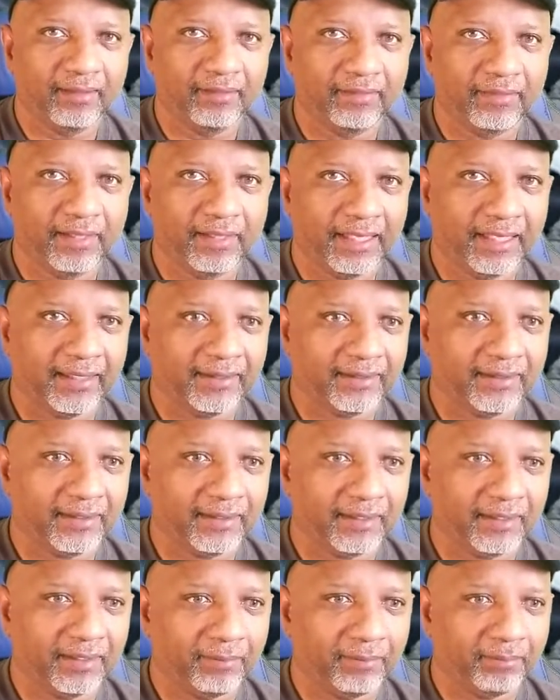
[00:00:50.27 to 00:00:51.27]
that
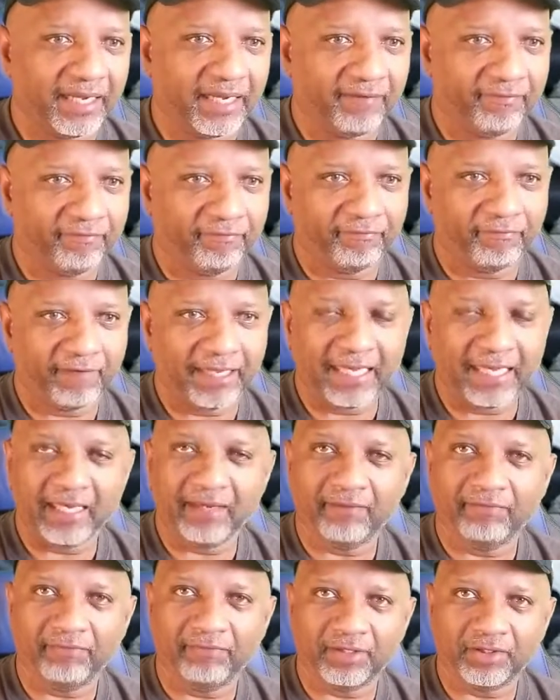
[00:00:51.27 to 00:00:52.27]
my
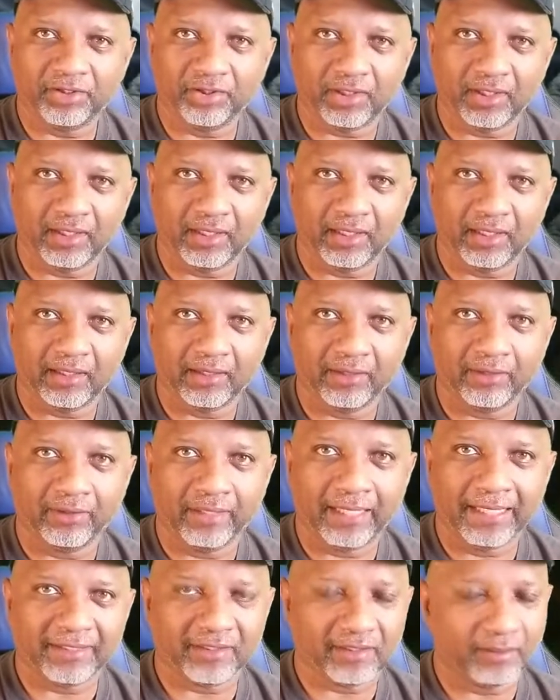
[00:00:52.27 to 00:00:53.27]
fly fishing gear
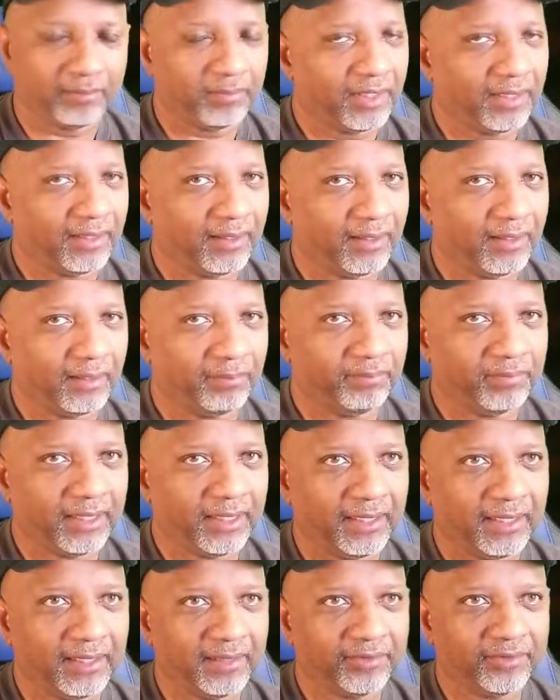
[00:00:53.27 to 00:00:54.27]
hasn't been
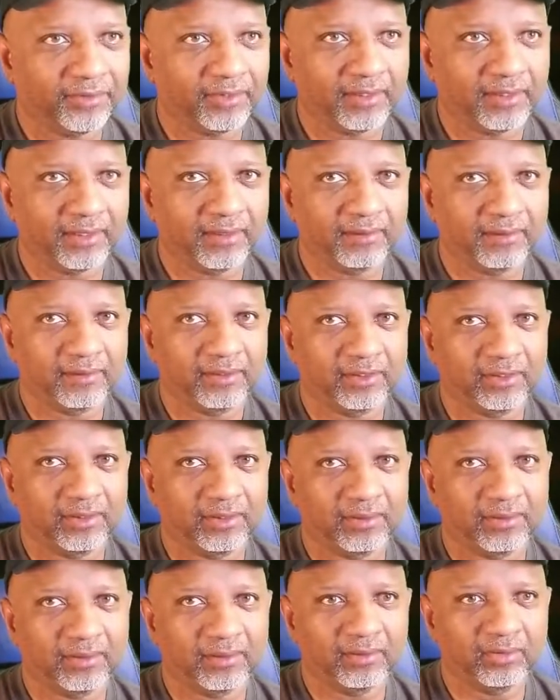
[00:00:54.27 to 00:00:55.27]
updated since
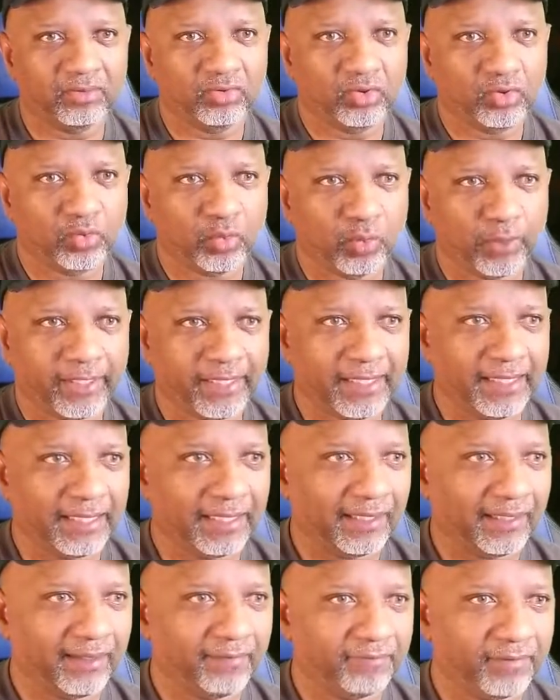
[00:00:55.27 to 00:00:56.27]

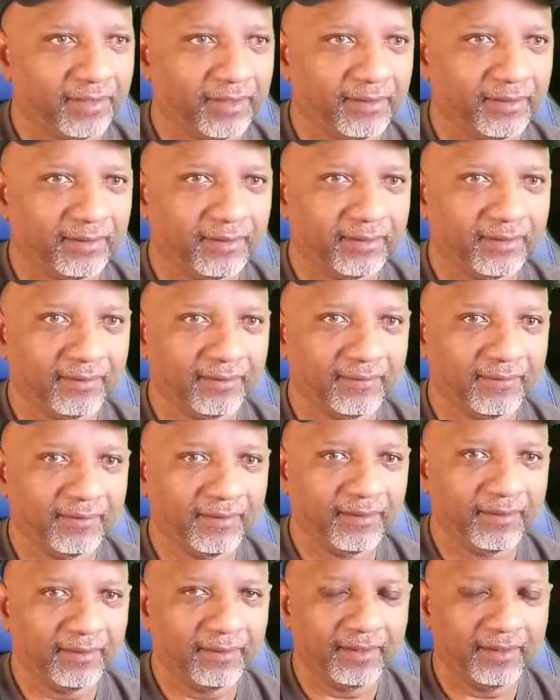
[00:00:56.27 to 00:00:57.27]
2011.
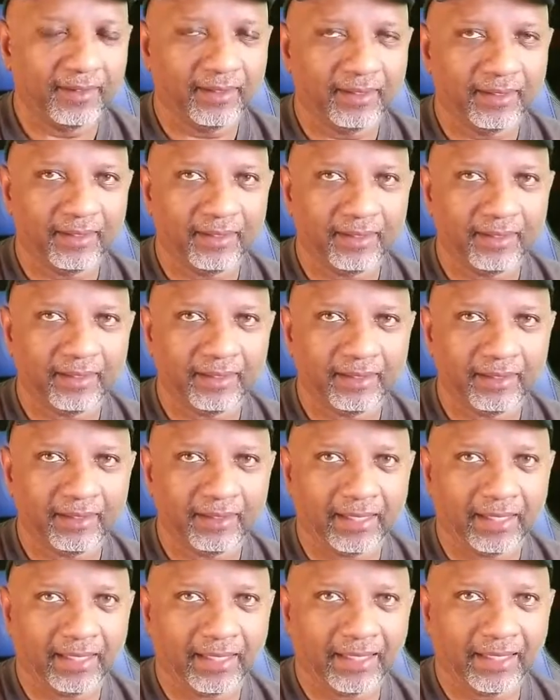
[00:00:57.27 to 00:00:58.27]

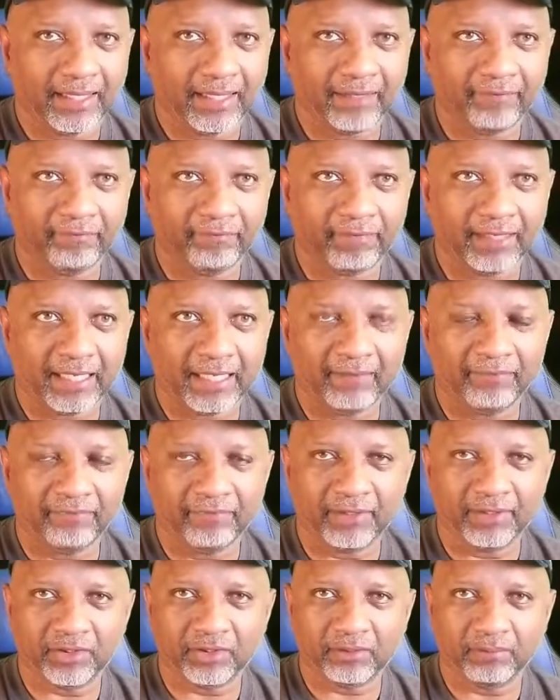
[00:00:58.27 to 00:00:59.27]
And I fly
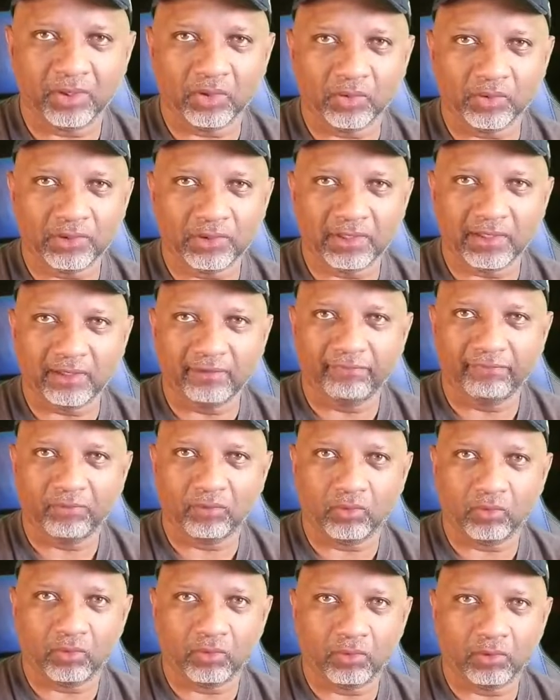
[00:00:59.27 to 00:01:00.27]
fish mostly
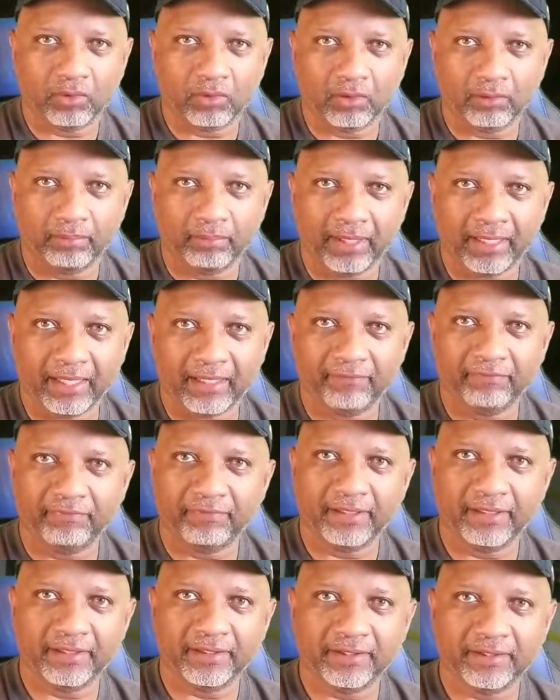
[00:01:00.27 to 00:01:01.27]
for
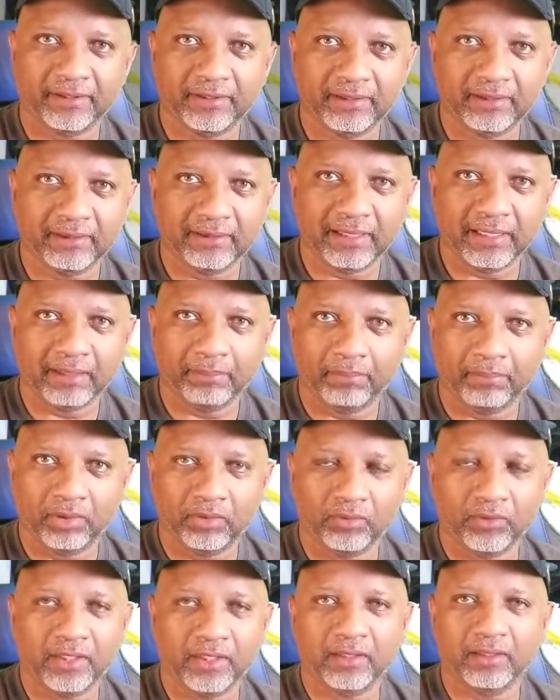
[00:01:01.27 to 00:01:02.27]
panfish like
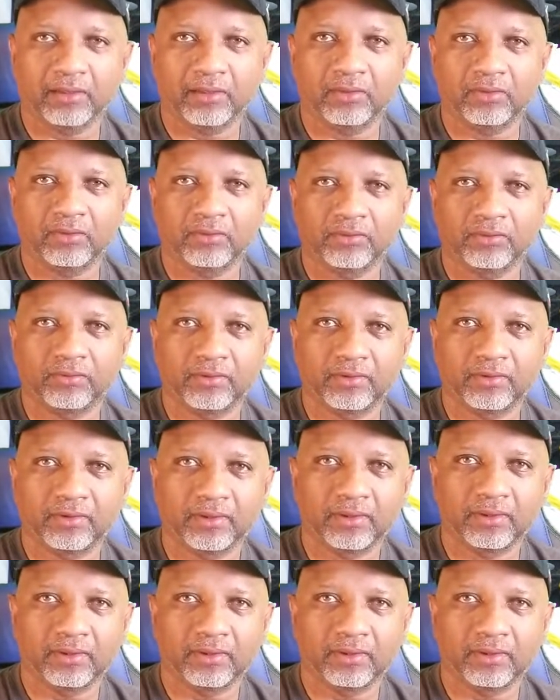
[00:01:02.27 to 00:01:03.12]
bluegills,